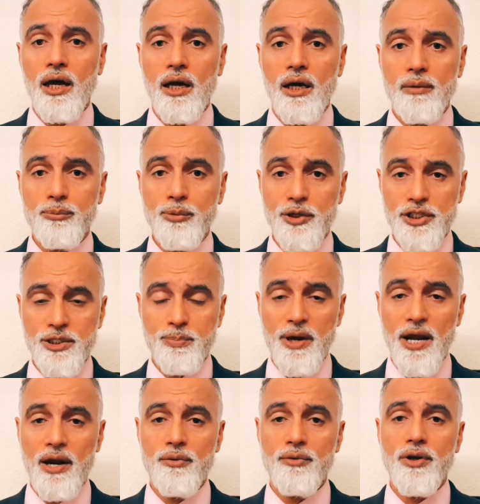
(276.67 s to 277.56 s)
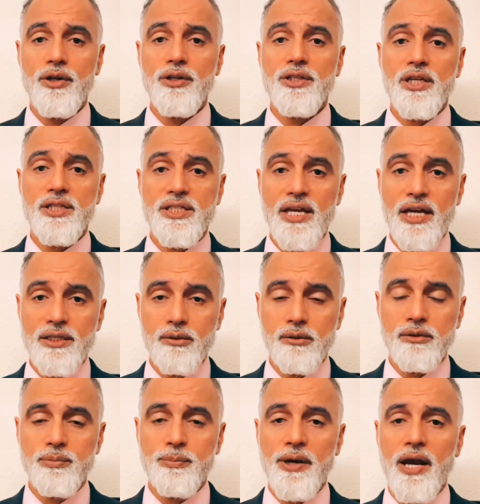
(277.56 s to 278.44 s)
British parent, a
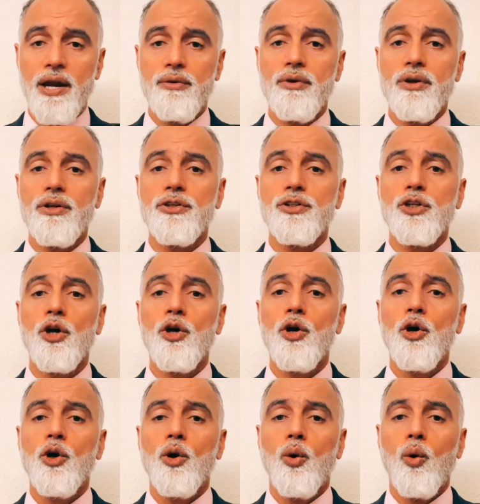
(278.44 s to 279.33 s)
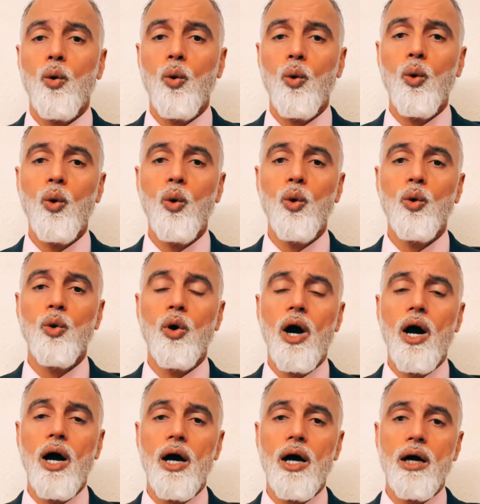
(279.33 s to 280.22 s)
settled parent,
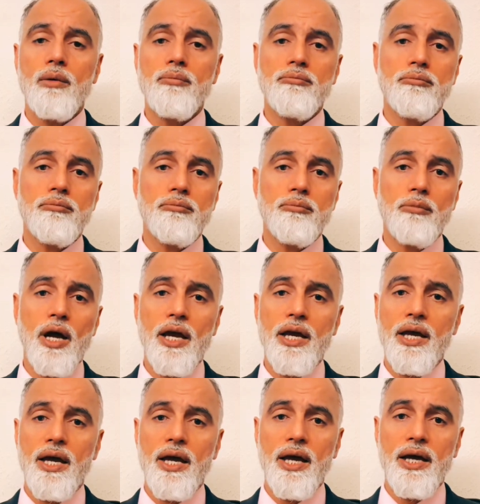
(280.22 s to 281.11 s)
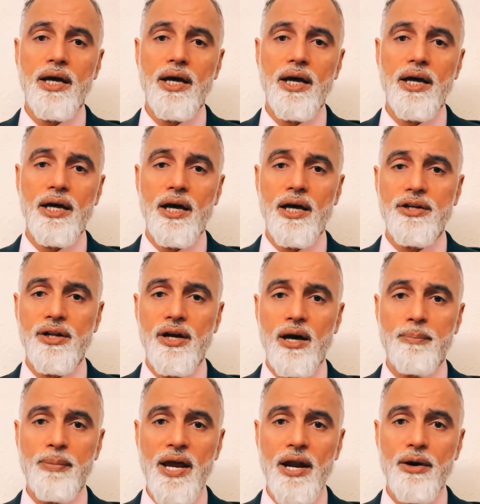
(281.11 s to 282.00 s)
or
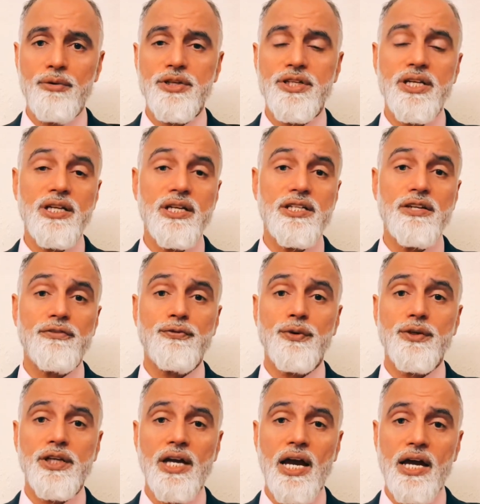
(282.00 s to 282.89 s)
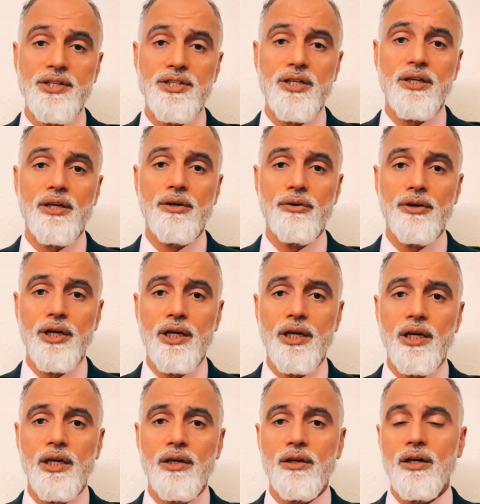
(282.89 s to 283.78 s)
a parent in a different
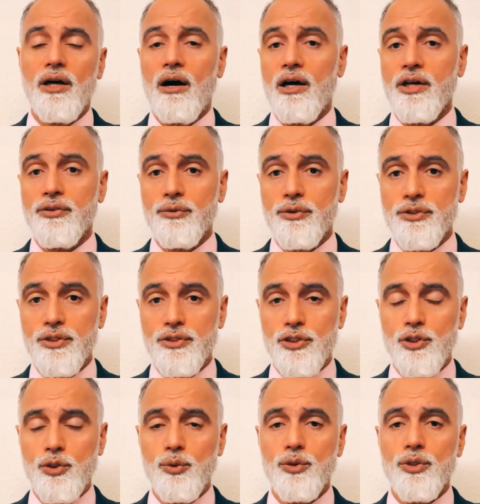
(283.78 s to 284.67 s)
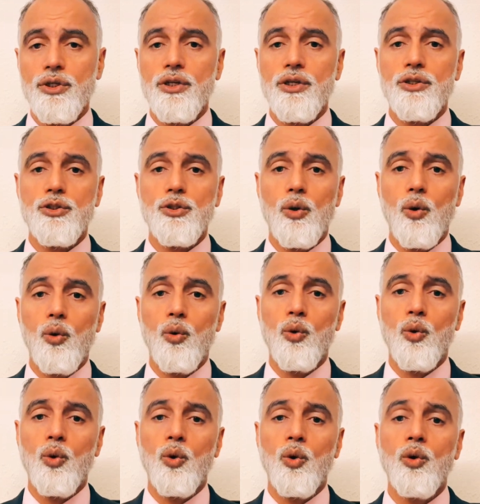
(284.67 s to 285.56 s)
category, either as a student
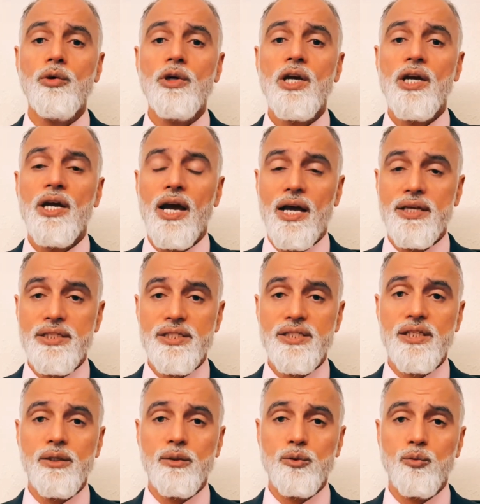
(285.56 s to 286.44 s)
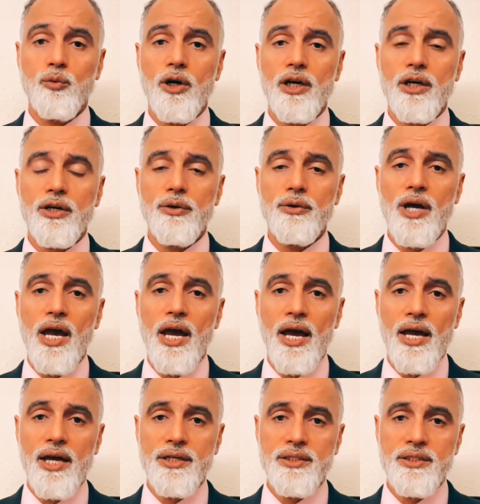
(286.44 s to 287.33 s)
or as a skilled worker.
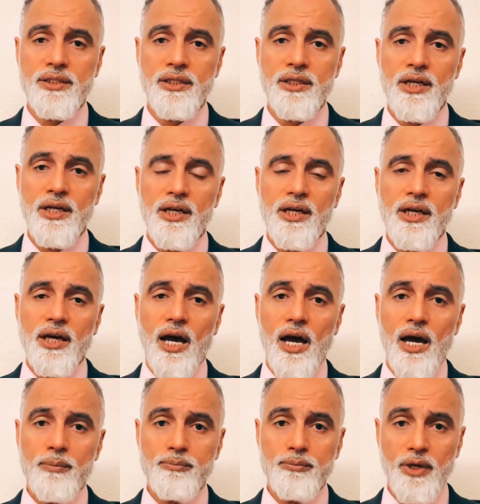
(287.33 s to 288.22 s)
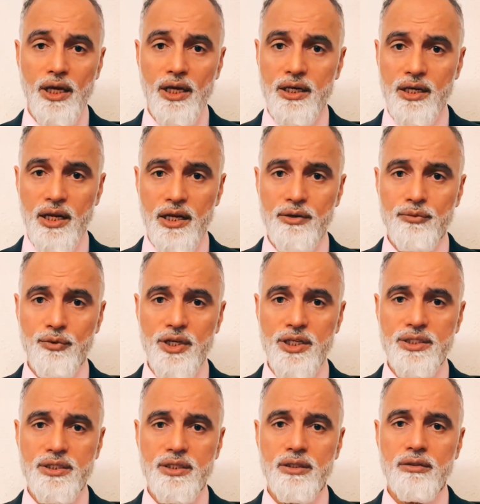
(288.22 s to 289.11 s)
And in
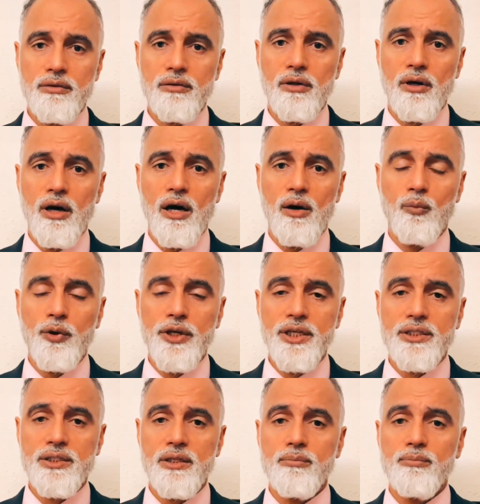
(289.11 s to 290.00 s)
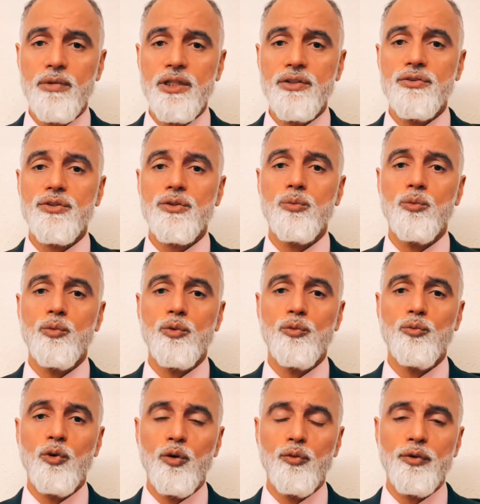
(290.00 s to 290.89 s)
recent weeks and months,
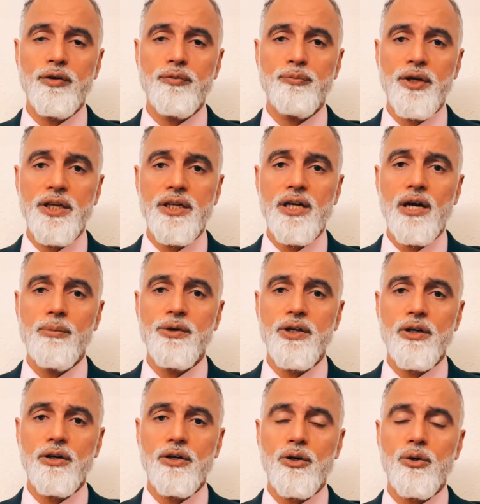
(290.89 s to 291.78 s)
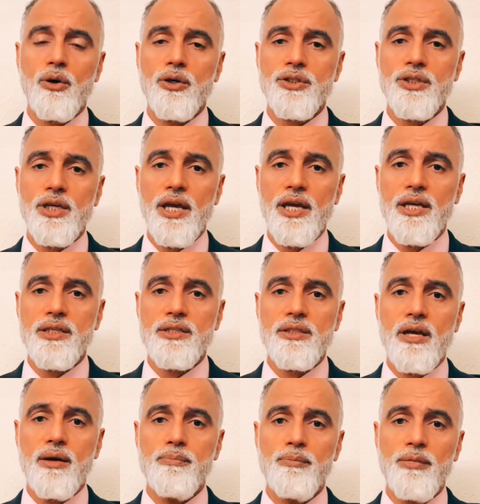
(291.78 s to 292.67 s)
what we've been coming across
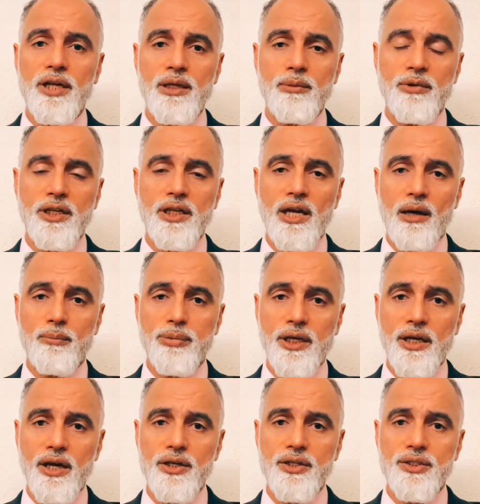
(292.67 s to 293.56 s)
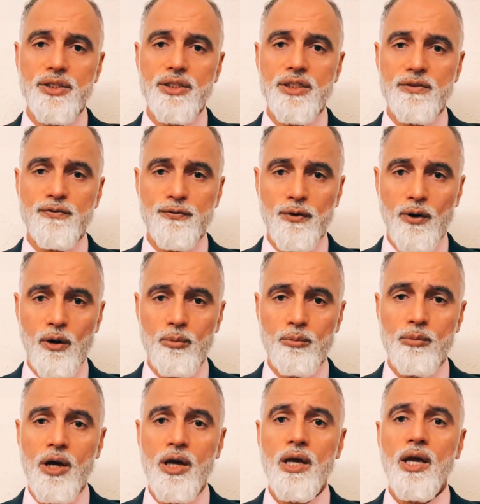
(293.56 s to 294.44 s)
is many applications
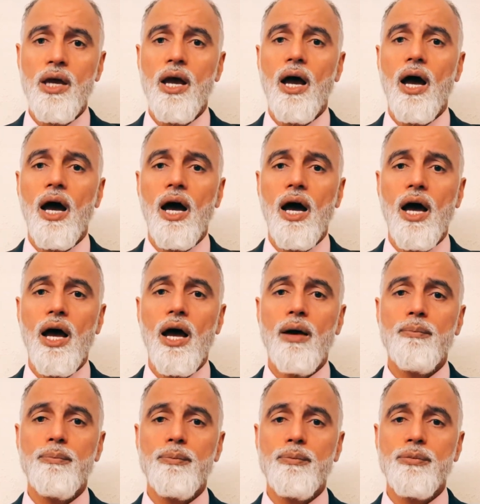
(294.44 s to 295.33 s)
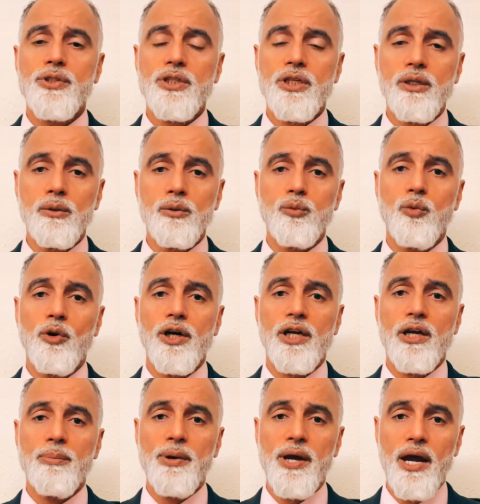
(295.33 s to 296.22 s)
from skilled
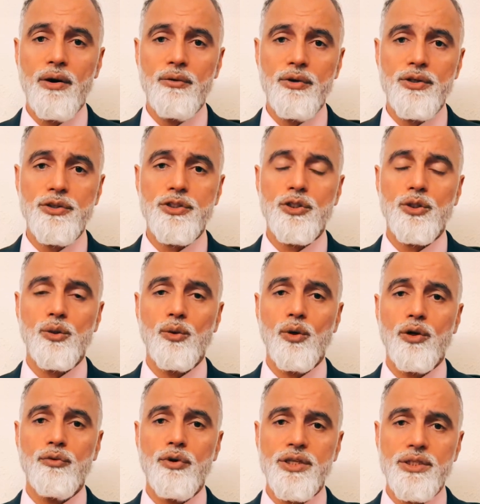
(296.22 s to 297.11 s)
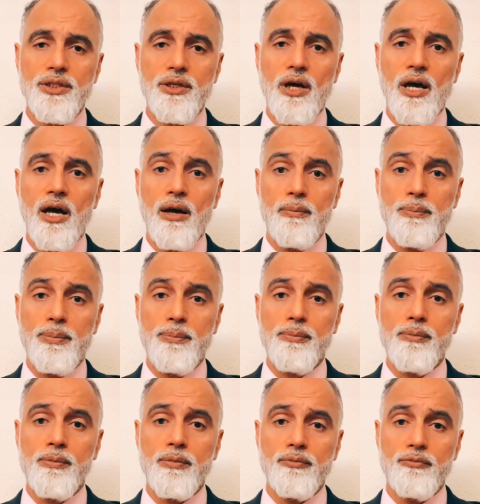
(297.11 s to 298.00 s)
worker parents who are
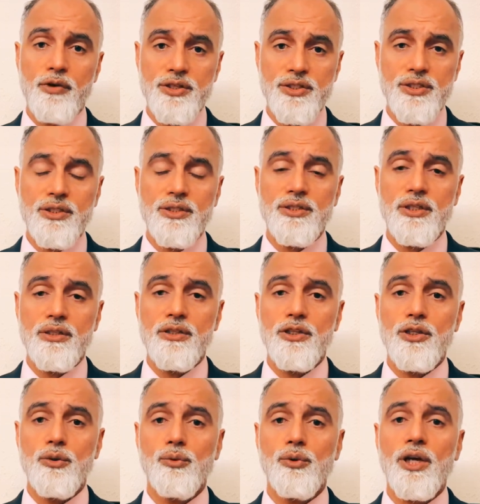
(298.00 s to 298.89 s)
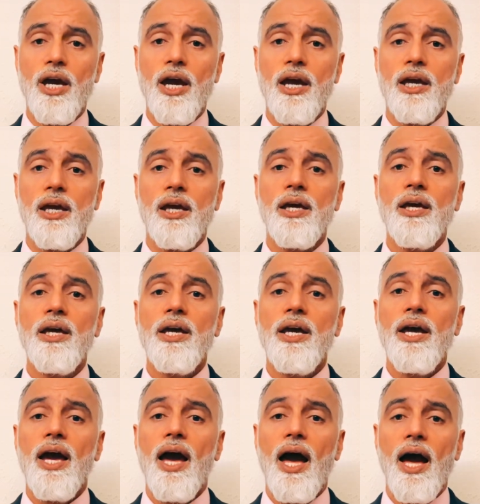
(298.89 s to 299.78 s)
resident in the UK
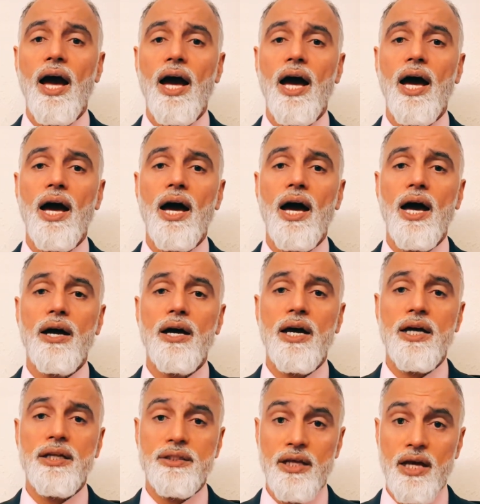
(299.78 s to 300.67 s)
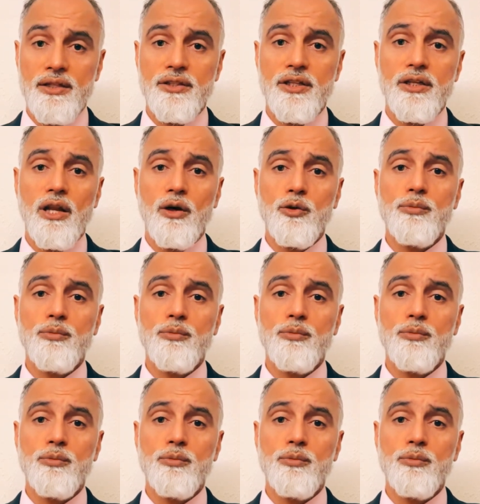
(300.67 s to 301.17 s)
and the lone